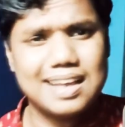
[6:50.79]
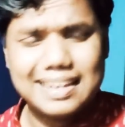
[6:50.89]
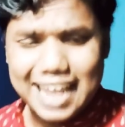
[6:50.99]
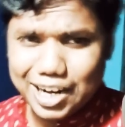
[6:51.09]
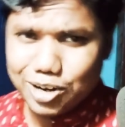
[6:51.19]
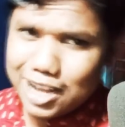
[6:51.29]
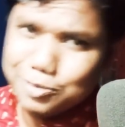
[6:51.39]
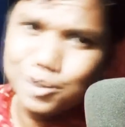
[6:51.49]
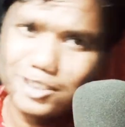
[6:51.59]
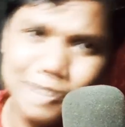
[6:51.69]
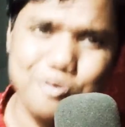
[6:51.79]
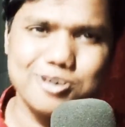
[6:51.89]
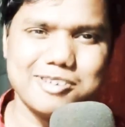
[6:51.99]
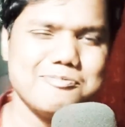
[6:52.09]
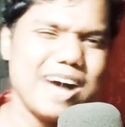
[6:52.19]
thank you guys for
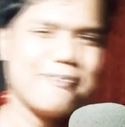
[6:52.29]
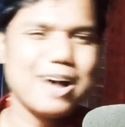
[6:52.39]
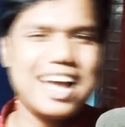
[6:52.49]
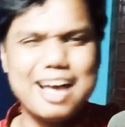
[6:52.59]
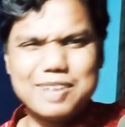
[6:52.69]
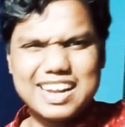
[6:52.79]
support bye bye have a